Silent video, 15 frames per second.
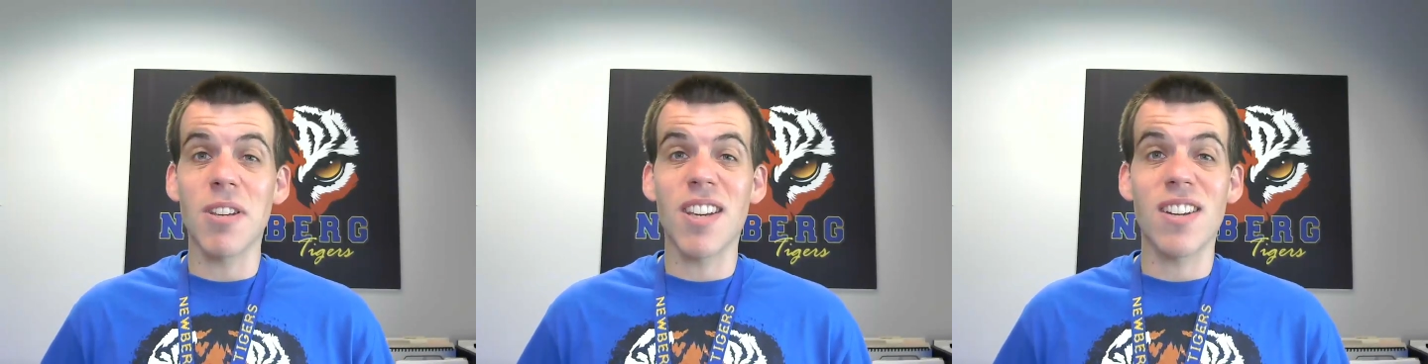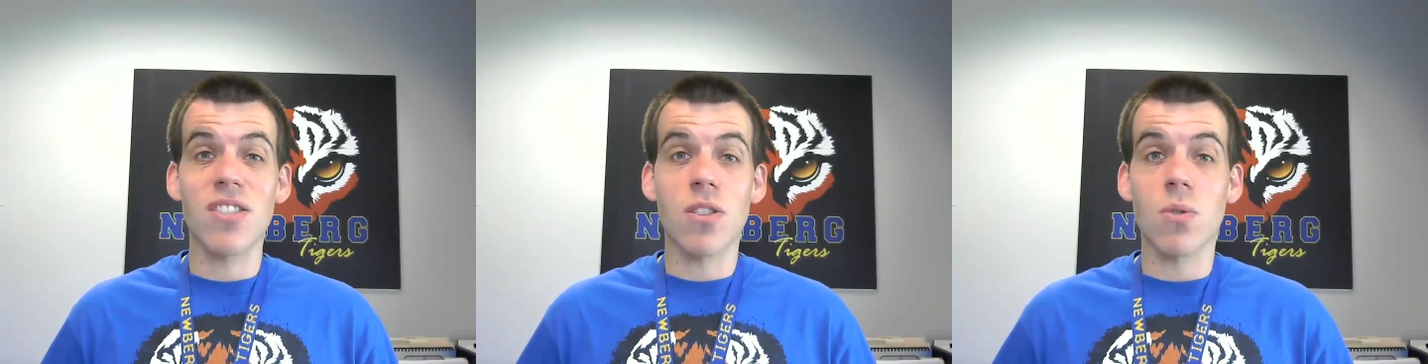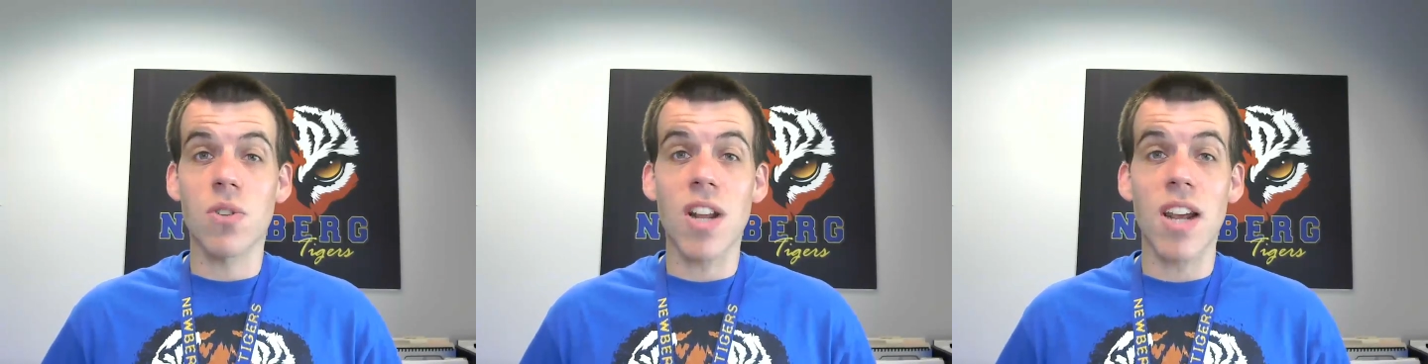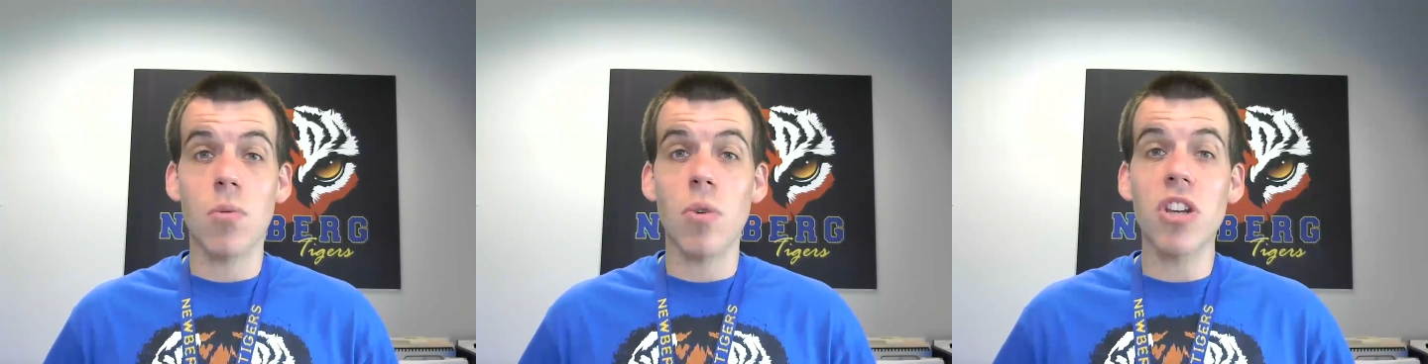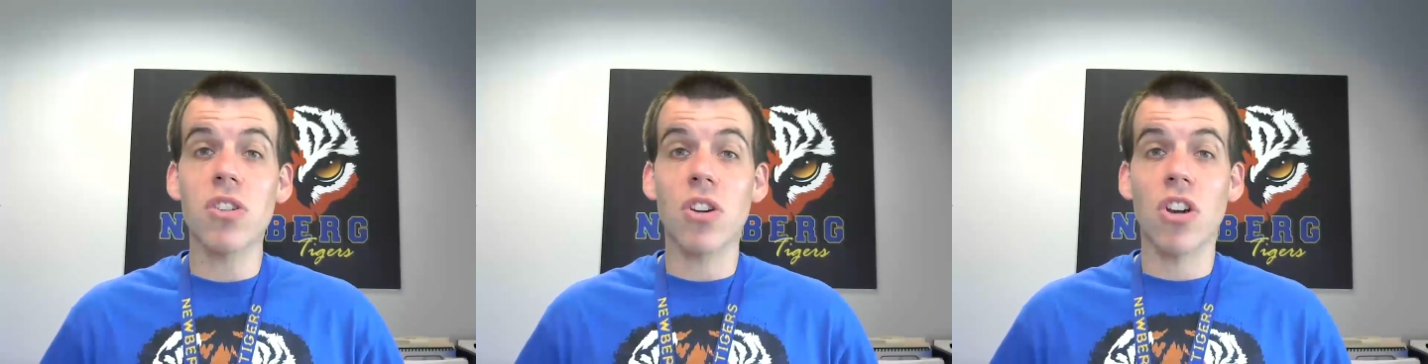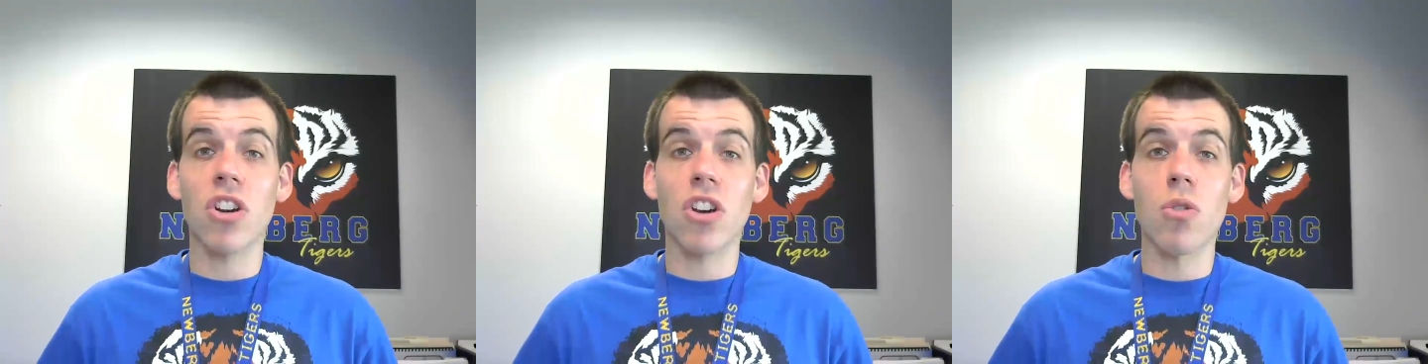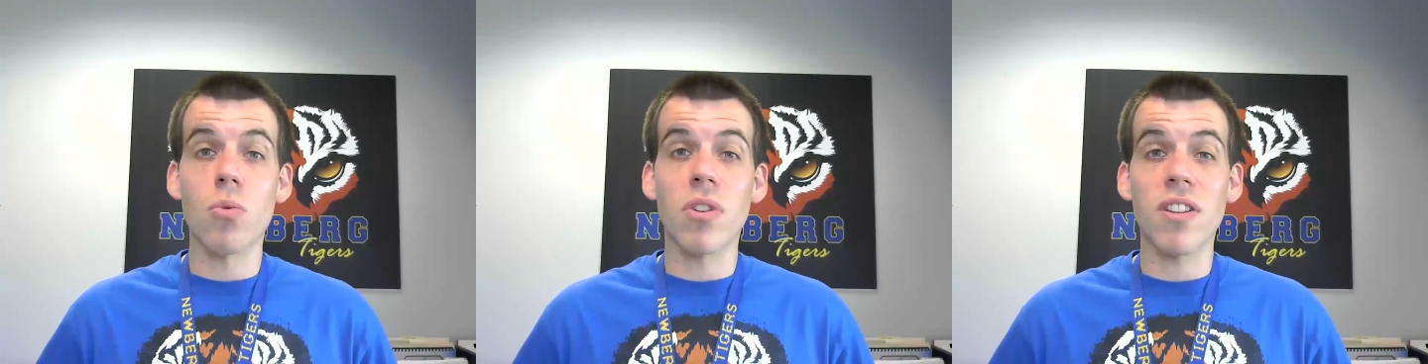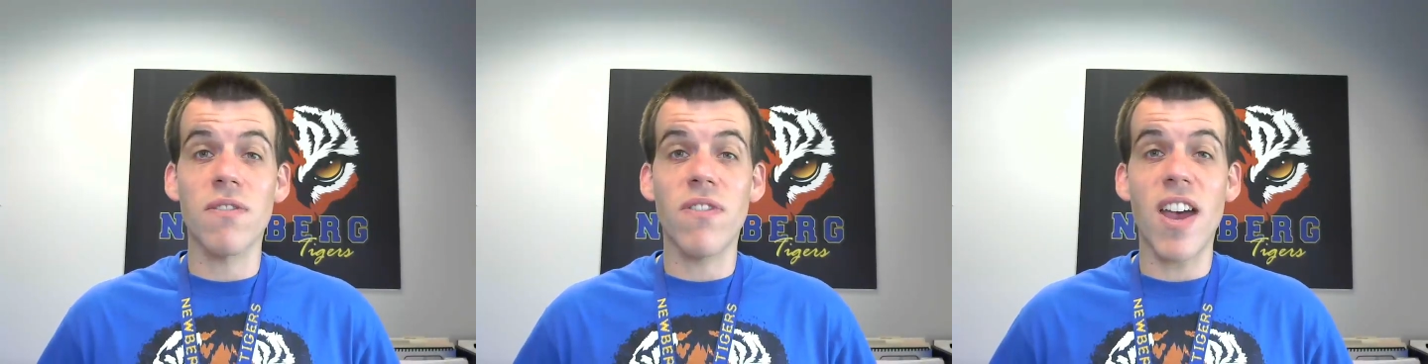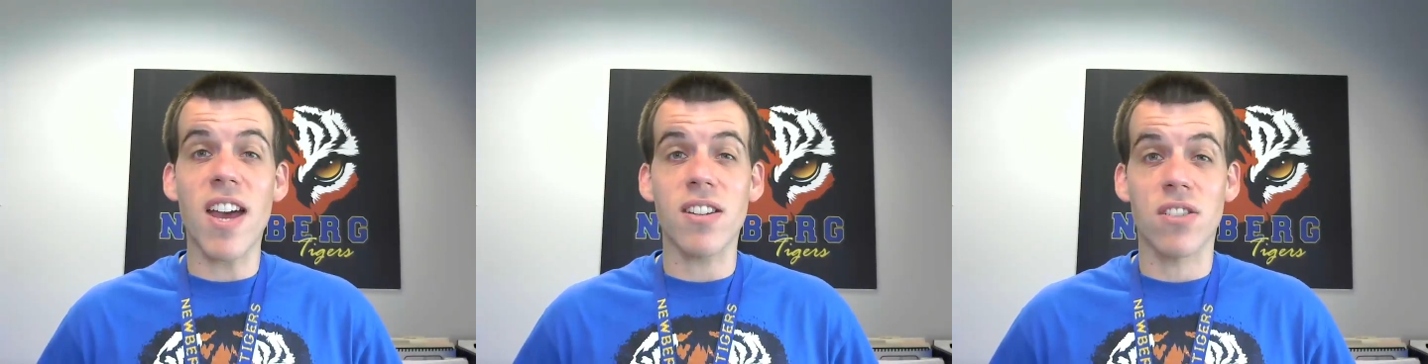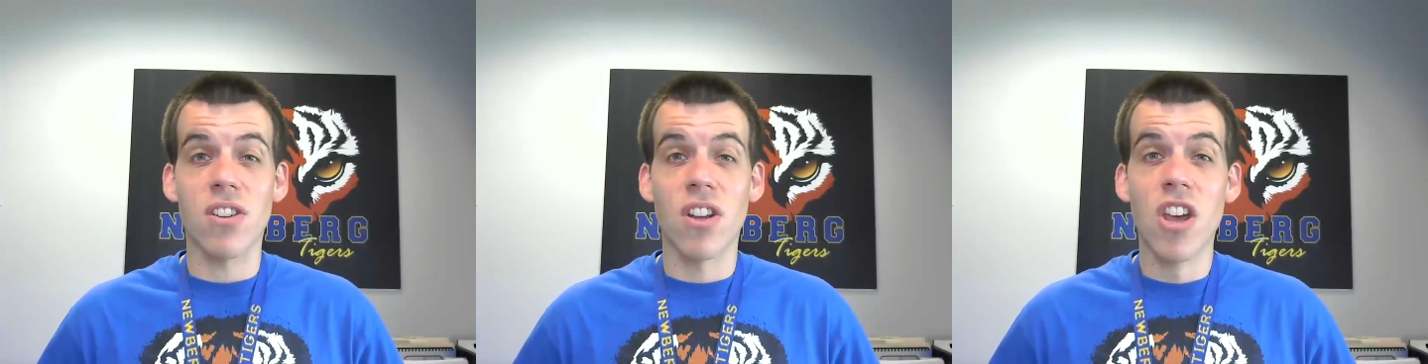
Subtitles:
because those 9 weeks are going to go really fast.